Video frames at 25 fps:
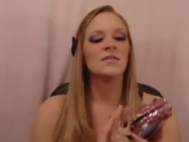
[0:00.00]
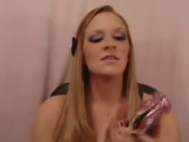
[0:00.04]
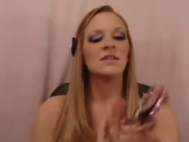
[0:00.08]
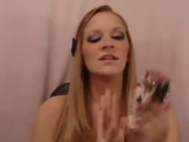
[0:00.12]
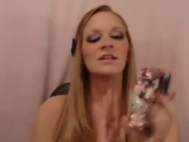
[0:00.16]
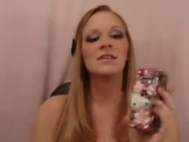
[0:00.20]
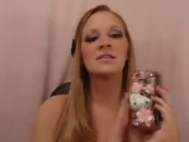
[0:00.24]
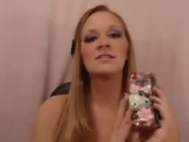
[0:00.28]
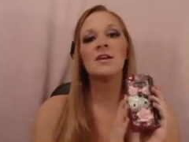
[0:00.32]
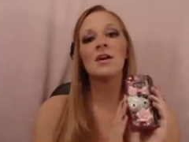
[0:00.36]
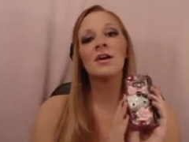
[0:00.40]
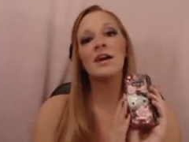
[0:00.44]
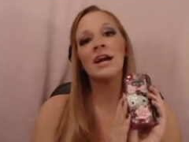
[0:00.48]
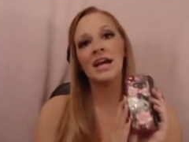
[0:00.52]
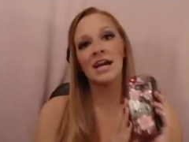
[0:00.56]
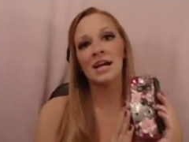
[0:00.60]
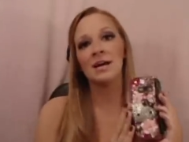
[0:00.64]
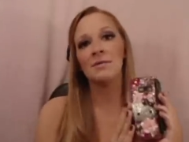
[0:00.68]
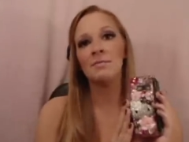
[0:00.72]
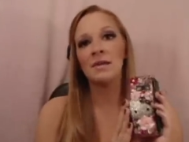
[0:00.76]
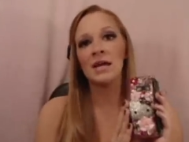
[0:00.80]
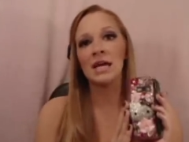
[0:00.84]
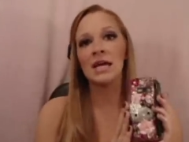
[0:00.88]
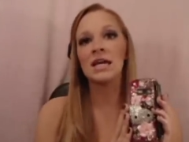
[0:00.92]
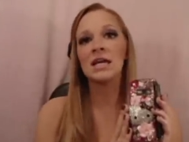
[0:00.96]
These are
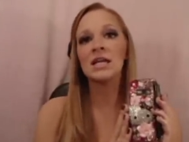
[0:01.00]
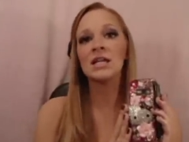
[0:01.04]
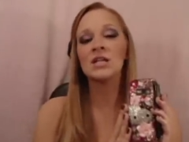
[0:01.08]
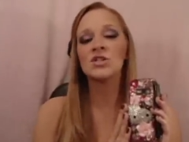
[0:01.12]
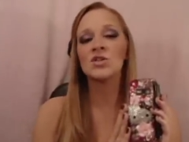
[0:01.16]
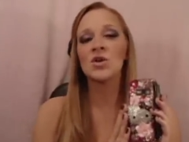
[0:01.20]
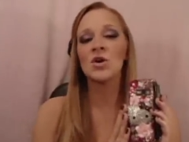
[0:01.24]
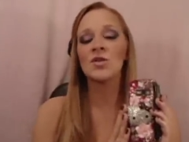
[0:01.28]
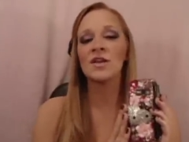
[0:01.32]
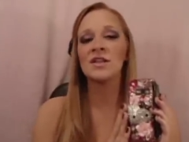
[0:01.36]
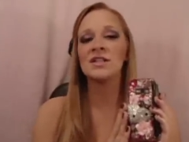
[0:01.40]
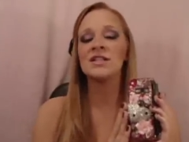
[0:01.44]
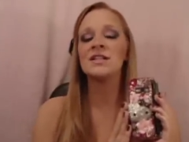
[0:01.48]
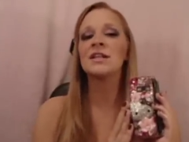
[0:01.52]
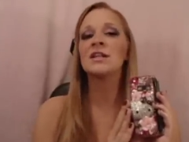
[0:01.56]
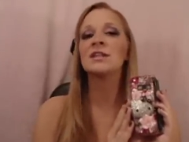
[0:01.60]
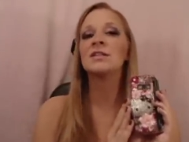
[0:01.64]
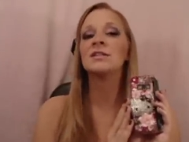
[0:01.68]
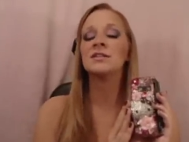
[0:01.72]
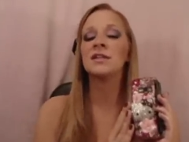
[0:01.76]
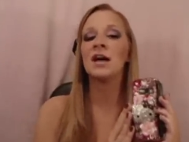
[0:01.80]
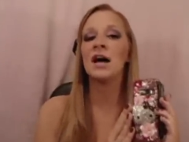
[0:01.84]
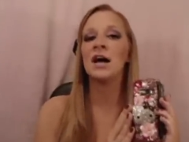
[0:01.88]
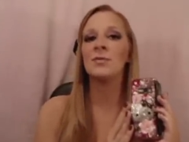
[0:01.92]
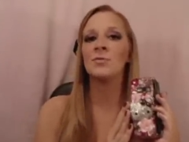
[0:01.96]
handmade so they take a
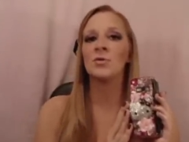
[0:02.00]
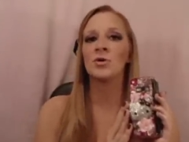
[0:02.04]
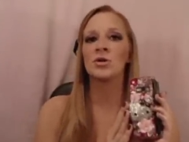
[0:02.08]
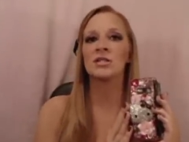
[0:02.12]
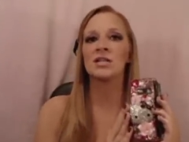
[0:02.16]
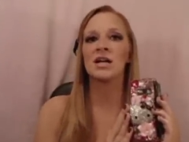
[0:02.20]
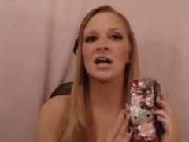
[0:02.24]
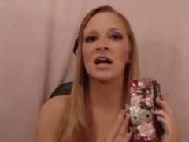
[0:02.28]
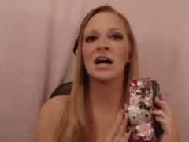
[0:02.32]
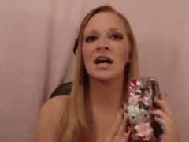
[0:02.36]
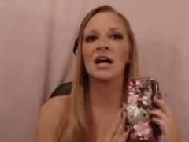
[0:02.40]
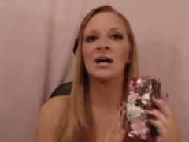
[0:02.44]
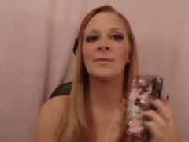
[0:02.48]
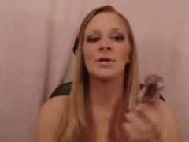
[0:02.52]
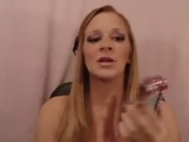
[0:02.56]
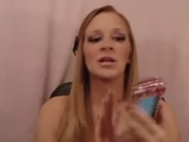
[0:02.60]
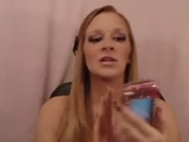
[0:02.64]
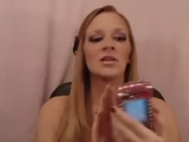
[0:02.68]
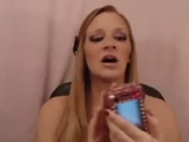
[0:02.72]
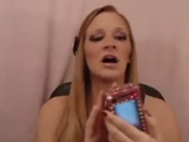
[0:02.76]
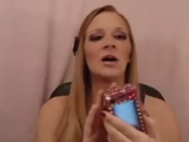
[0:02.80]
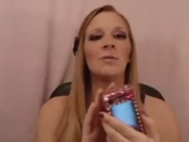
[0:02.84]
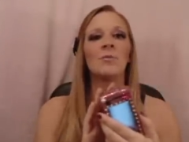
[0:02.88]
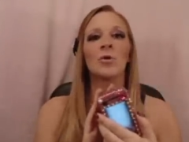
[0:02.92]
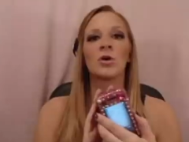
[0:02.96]
lot more time and a
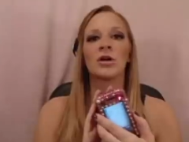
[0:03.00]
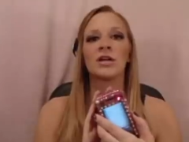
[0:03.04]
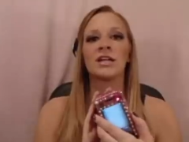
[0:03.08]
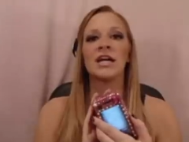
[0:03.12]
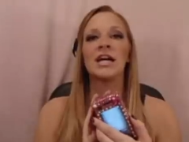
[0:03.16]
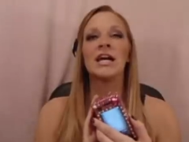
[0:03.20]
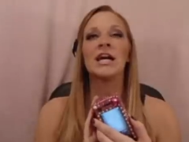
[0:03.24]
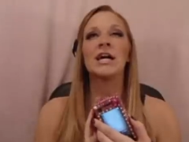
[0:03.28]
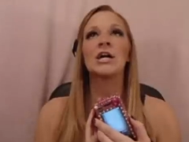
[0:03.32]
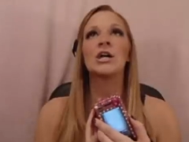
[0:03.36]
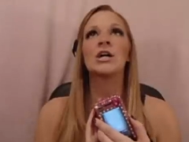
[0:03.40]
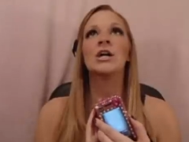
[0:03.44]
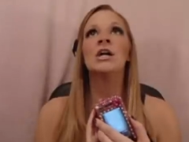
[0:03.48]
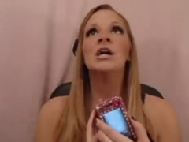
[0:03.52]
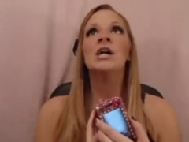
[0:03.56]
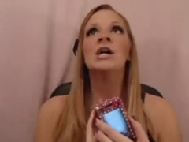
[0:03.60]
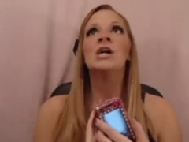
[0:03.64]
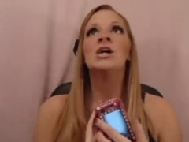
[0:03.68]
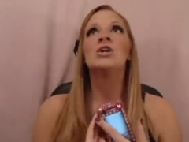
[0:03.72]
lot more care.